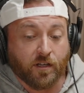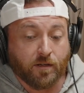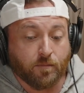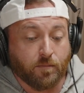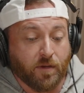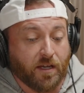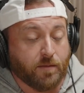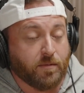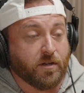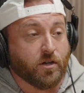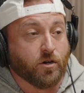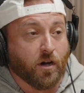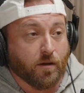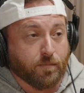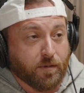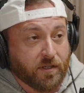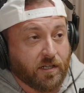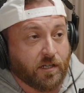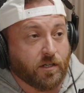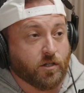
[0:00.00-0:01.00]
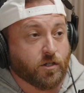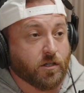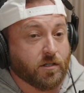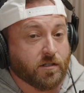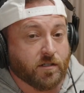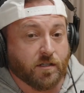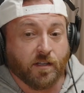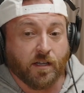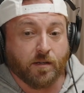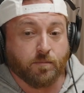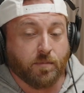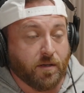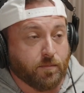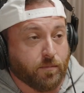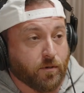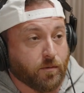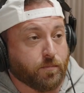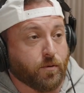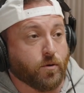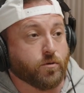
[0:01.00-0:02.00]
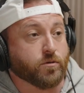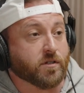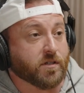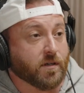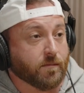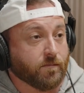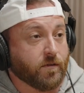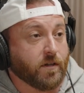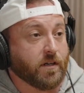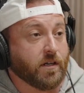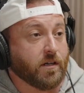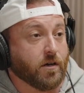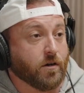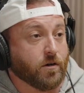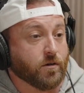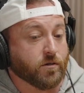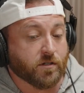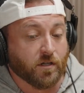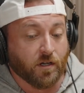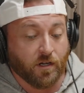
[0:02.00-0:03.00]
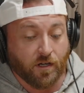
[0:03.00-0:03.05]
like maybe competitions and like people posting up videos